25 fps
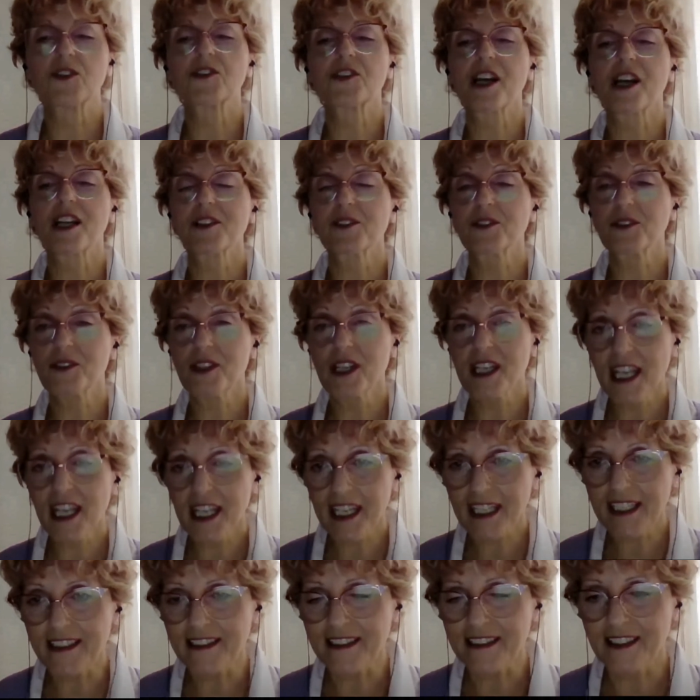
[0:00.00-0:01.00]

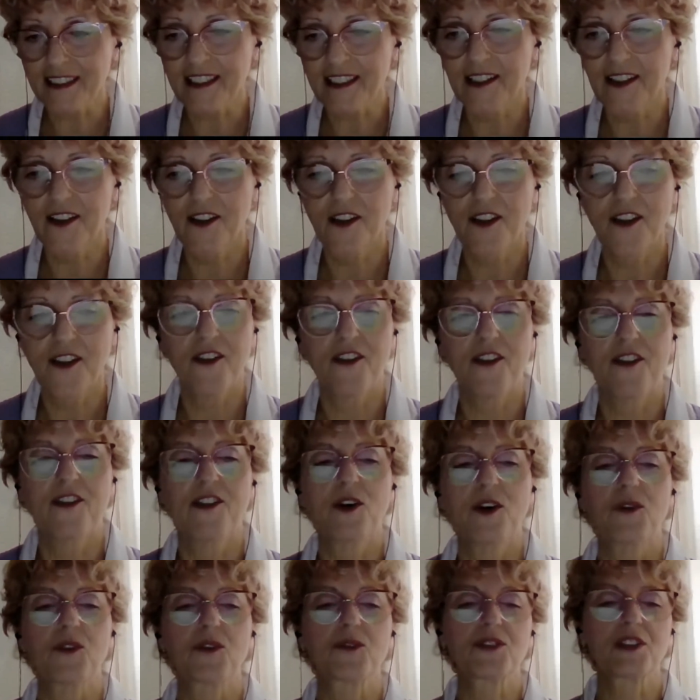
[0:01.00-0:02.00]
congratulate
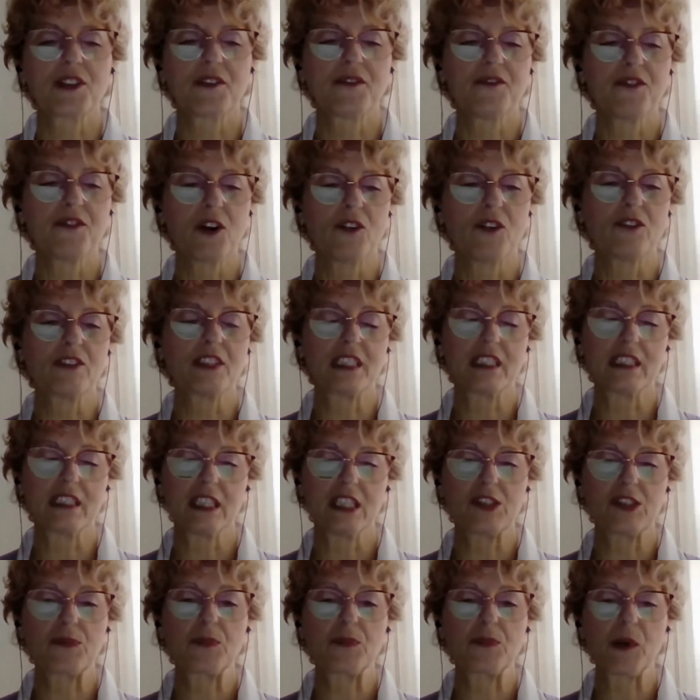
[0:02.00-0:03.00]
those involved in
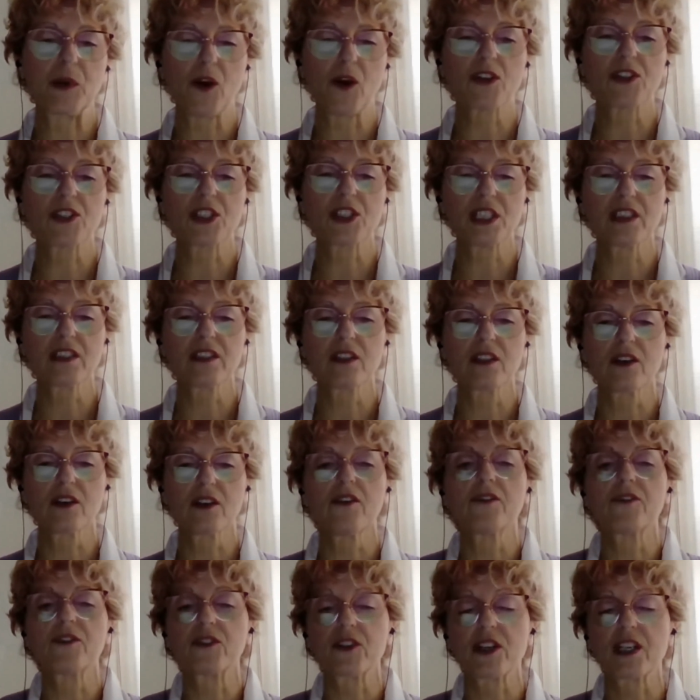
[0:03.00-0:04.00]
this project
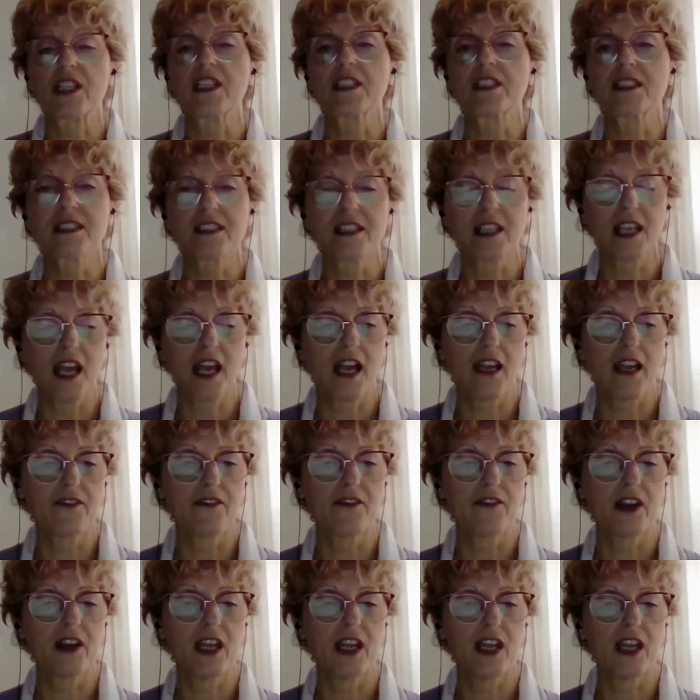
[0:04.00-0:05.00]
for its
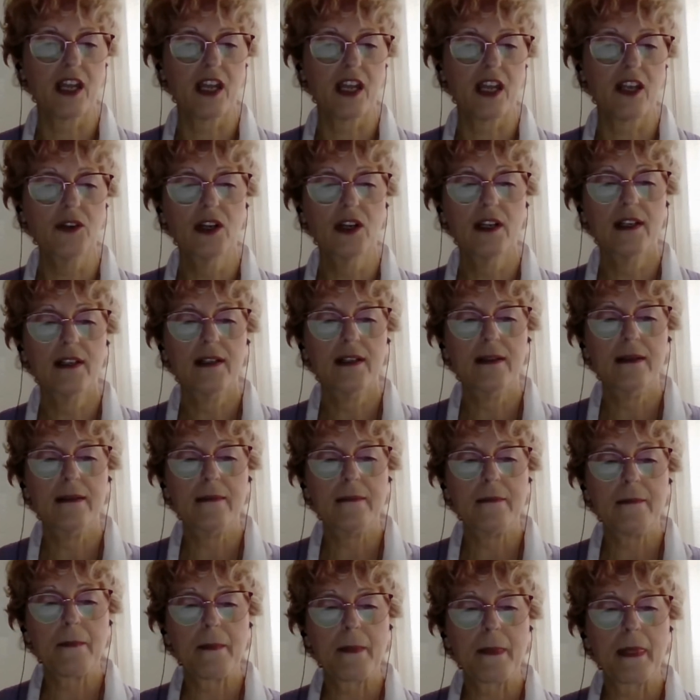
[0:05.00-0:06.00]
high value.
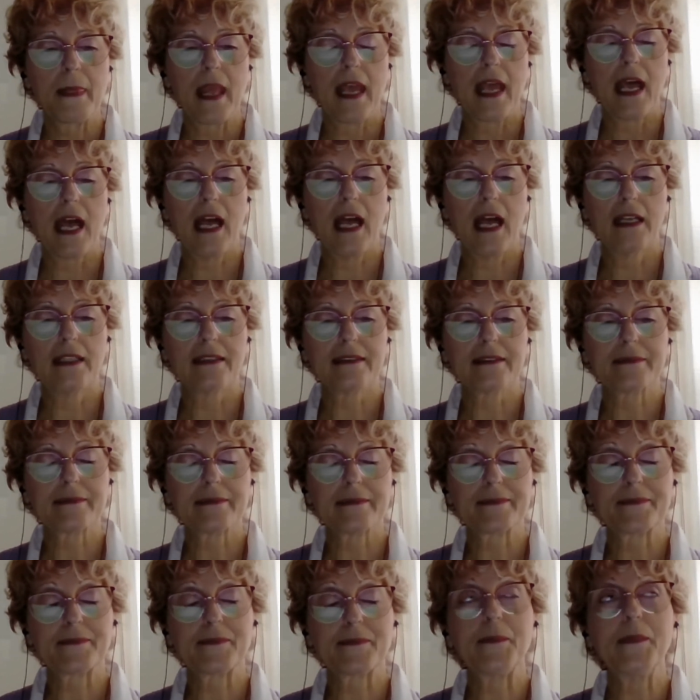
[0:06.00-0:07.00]

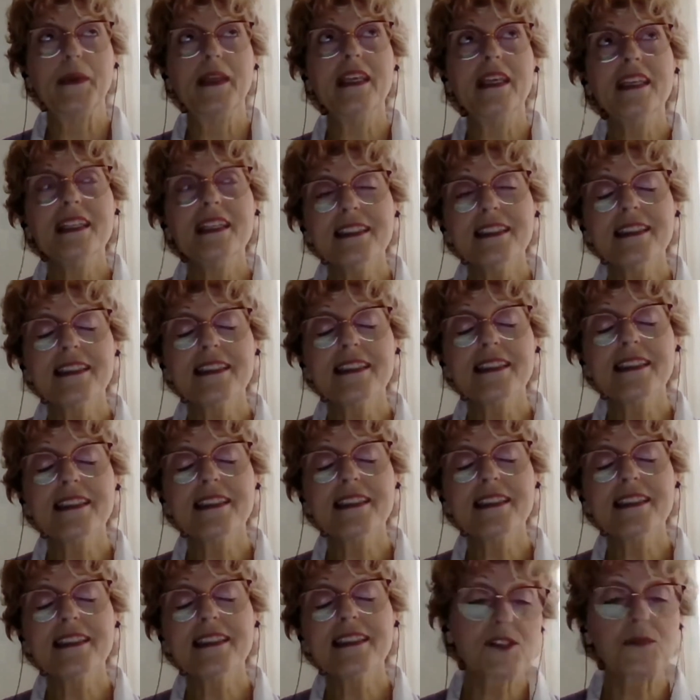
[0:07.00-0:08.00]
And being
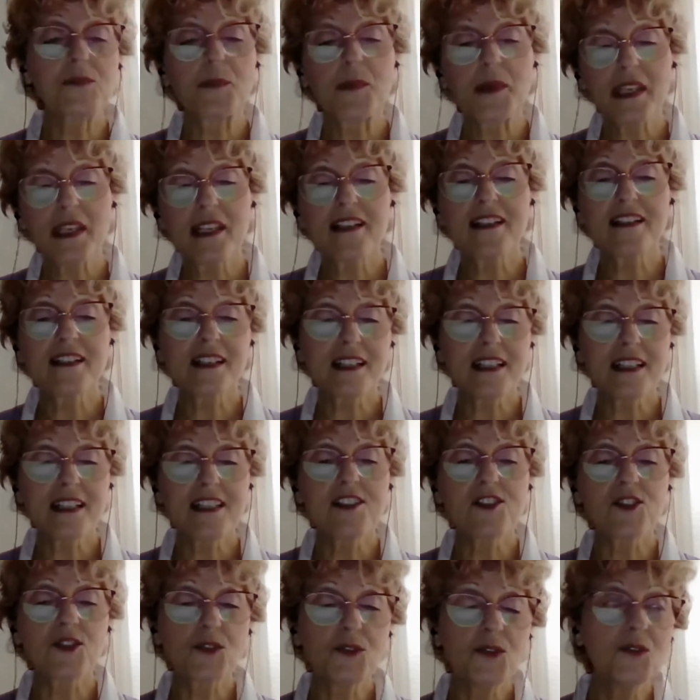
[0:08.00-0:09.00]
the last
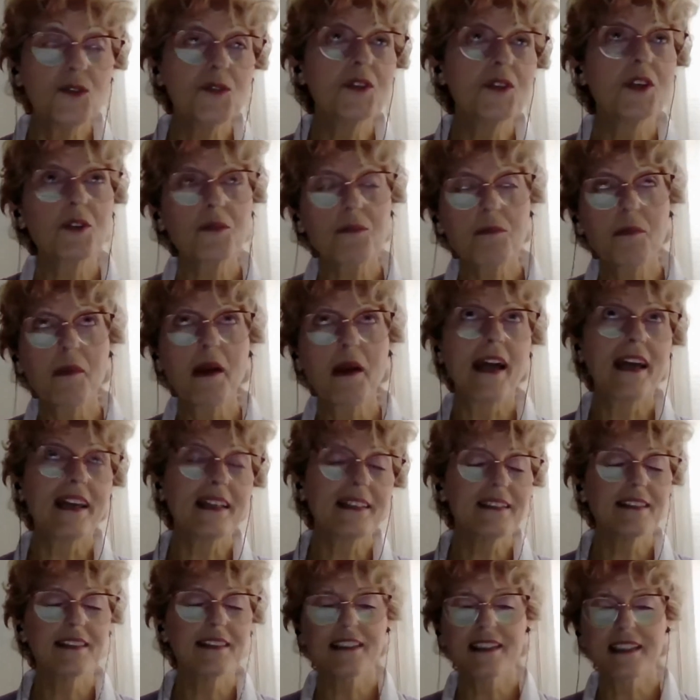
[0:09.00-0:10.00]
speaker is good or
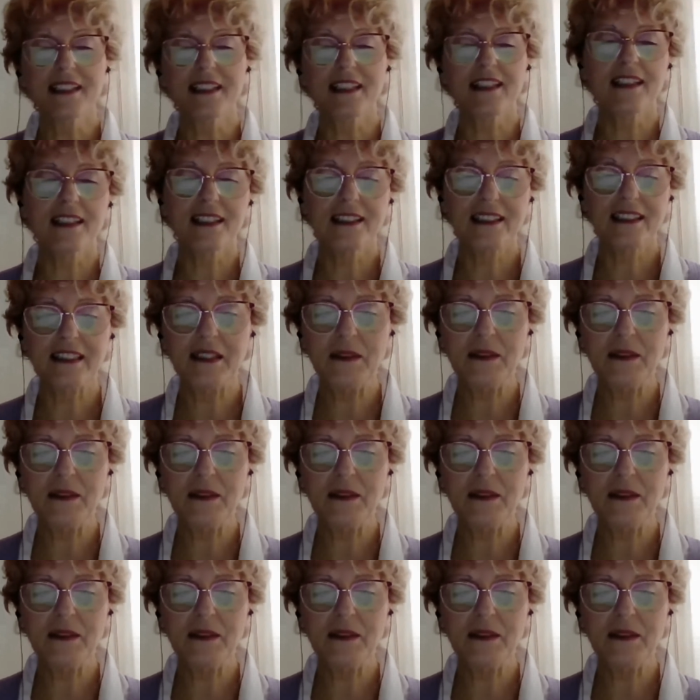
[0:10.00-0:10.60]
bad, it